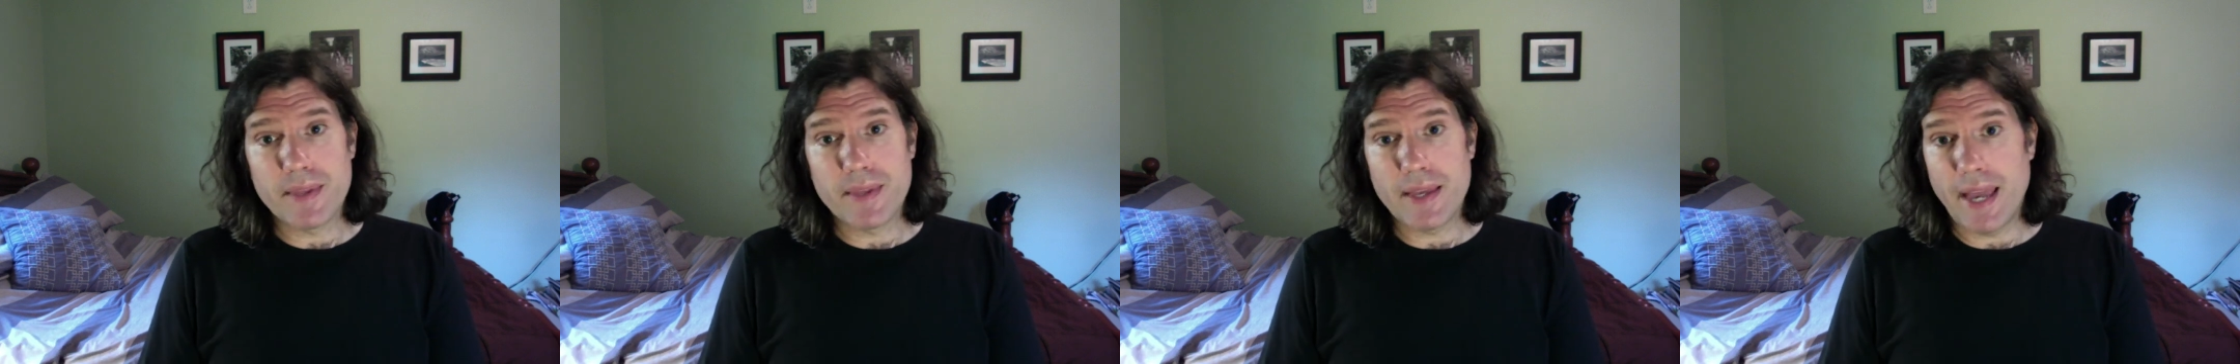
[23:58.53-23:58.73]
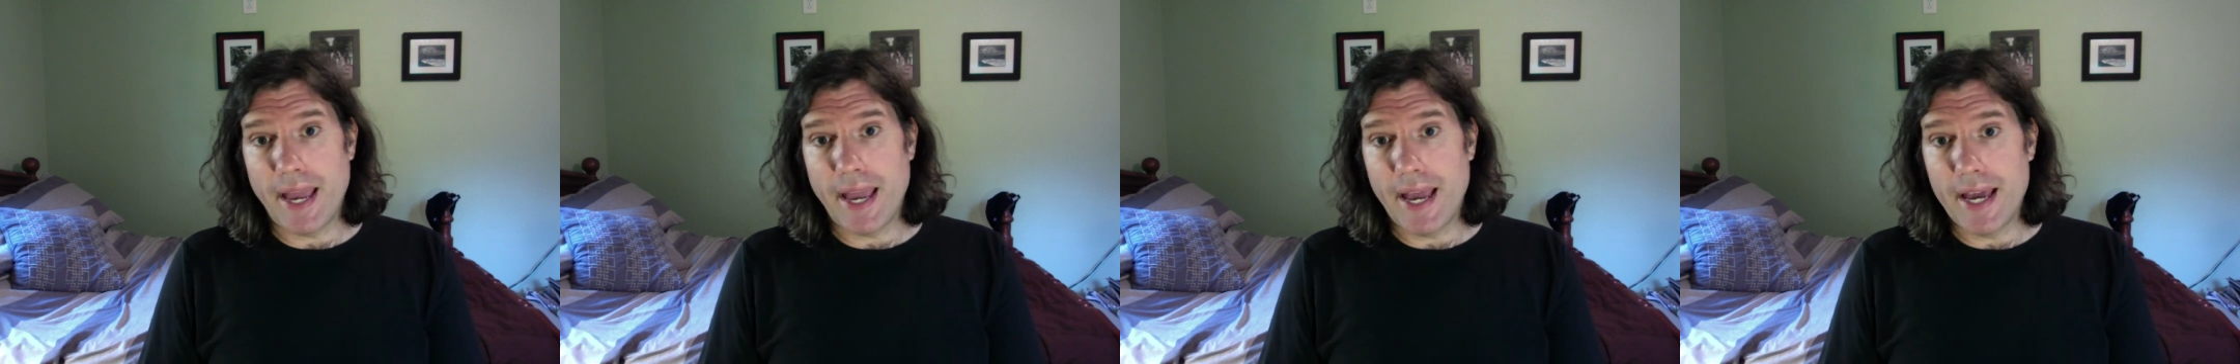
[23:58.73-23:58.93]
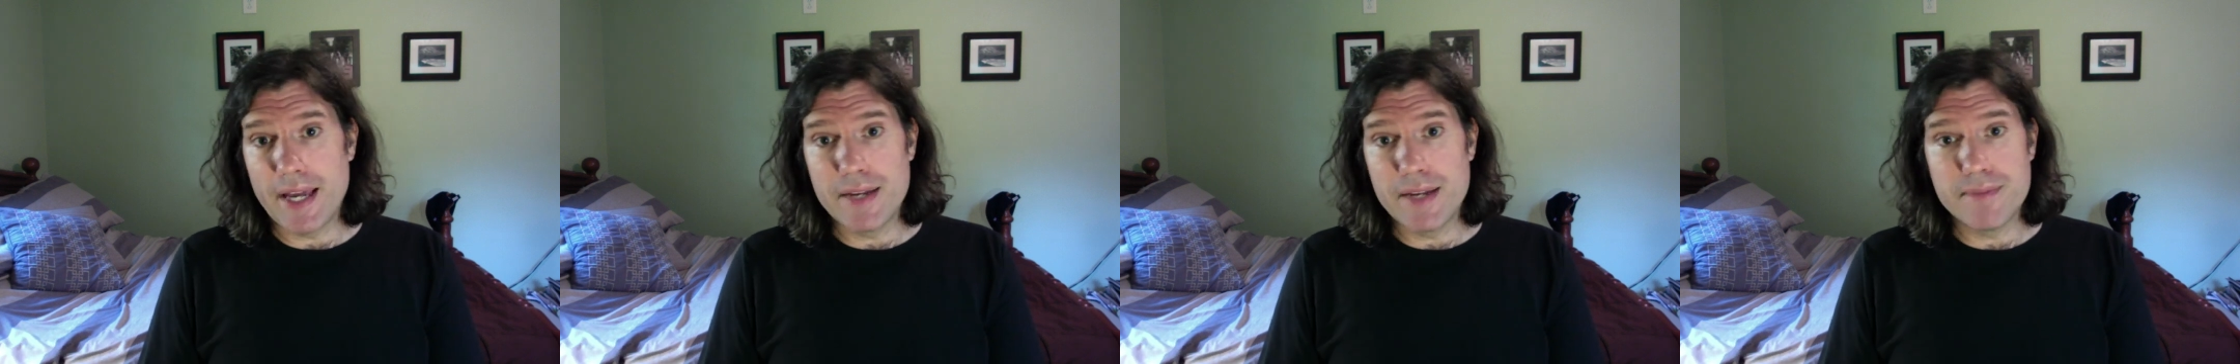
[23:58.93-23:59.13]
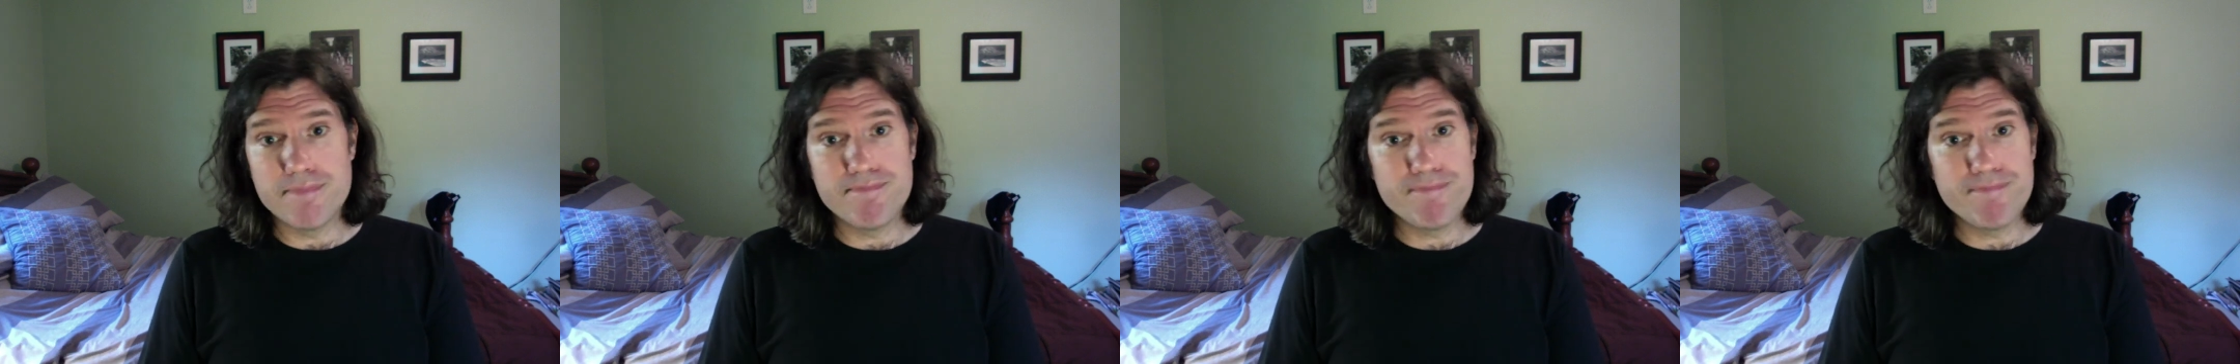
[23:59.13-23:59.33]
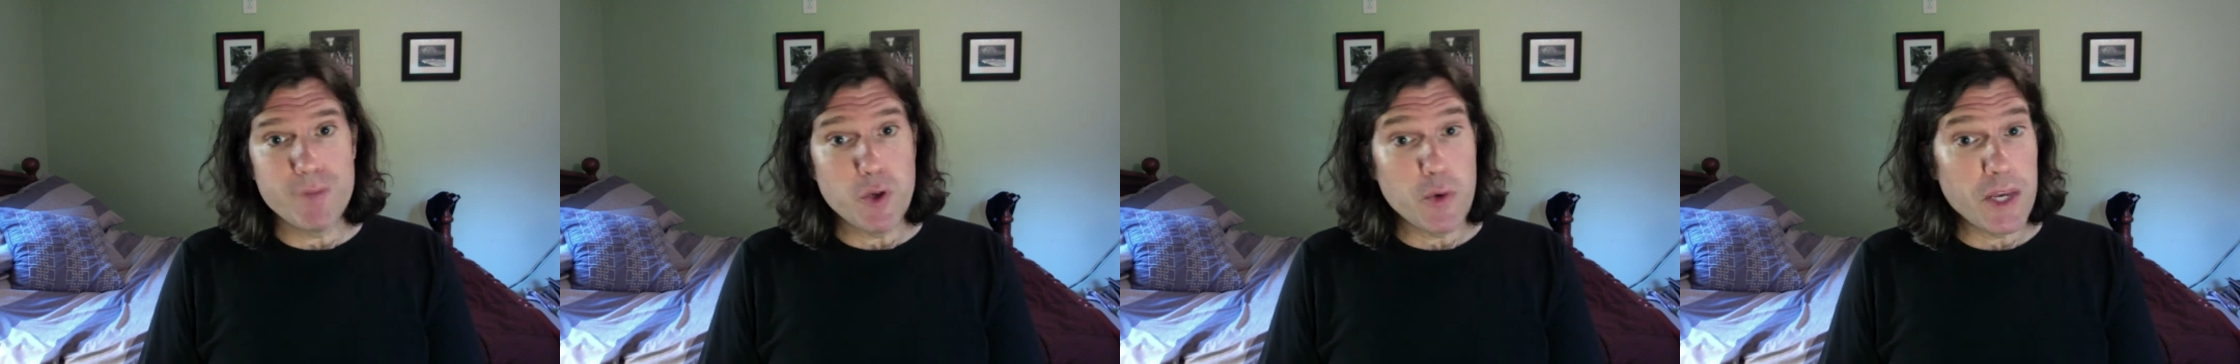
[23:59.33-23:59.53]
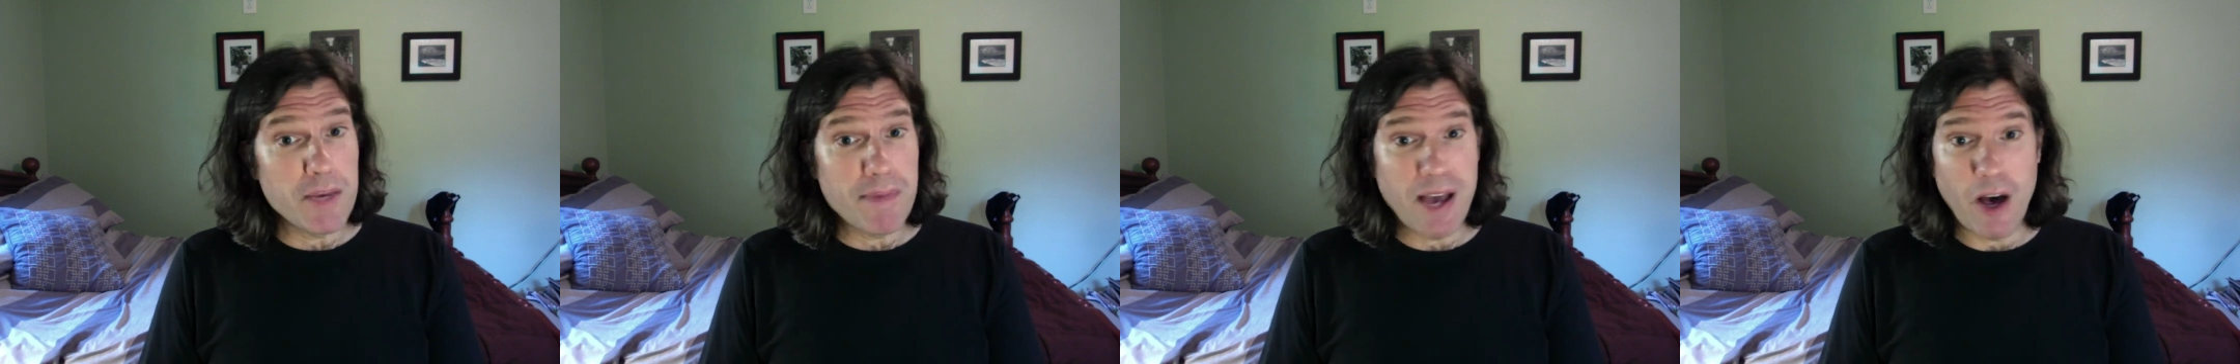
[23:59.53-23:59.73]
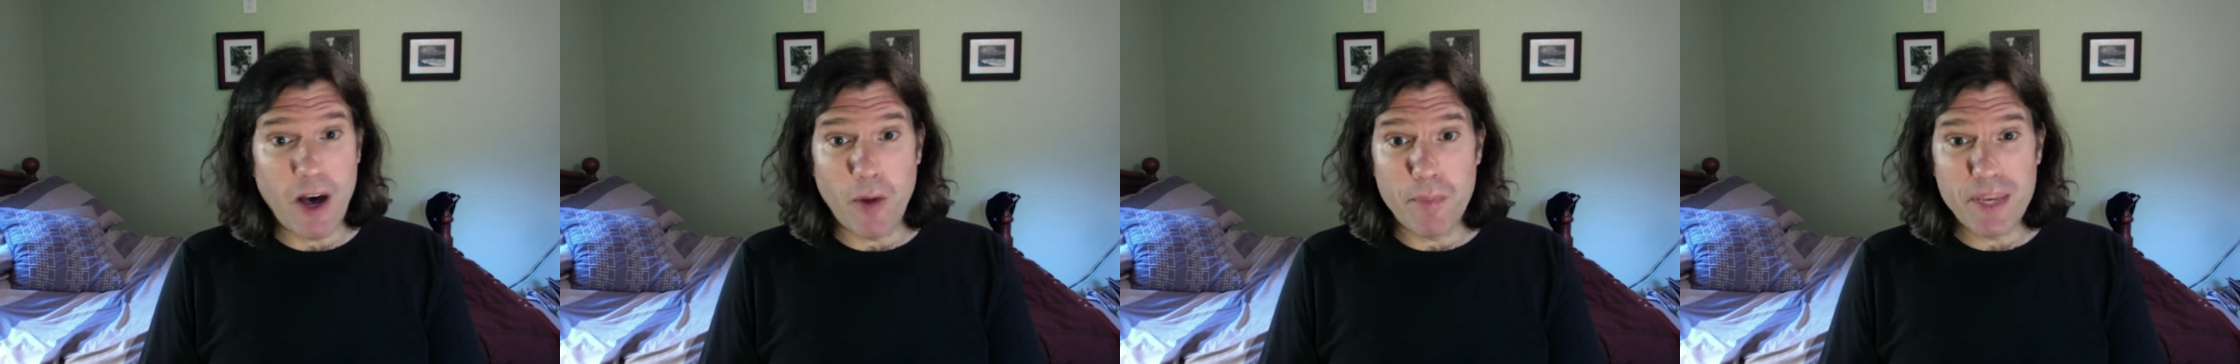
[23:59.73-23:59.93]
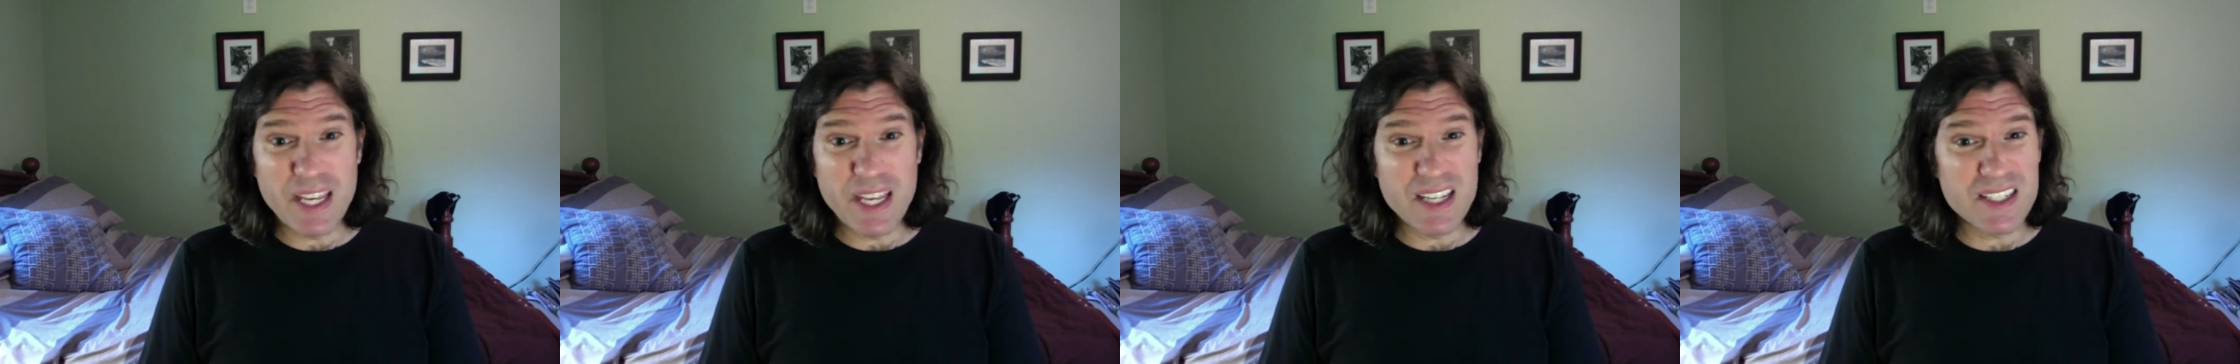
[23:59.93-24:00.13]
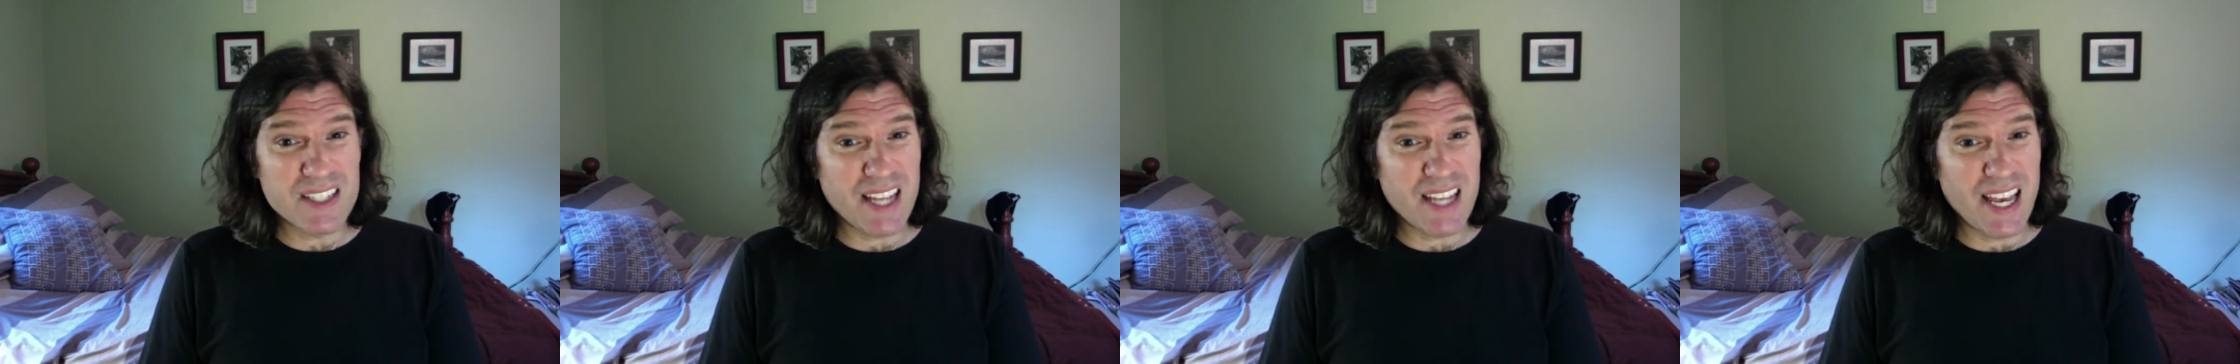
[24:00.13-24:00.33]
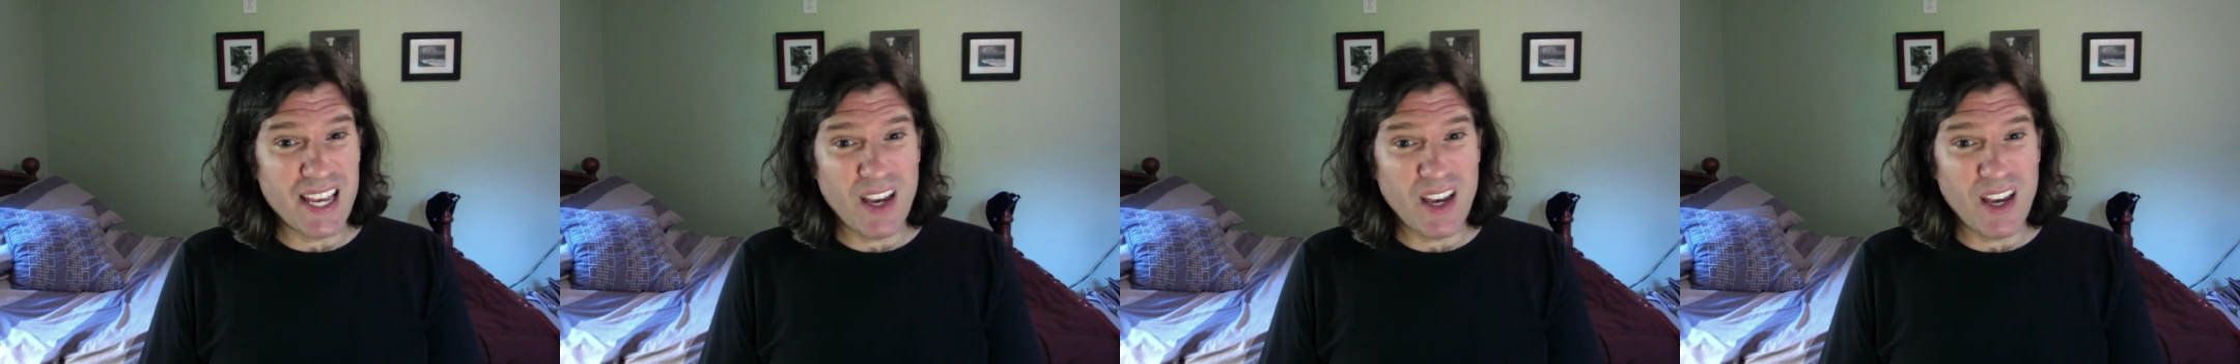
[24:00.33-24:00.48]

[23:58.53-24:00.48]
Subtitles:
and you email me and say,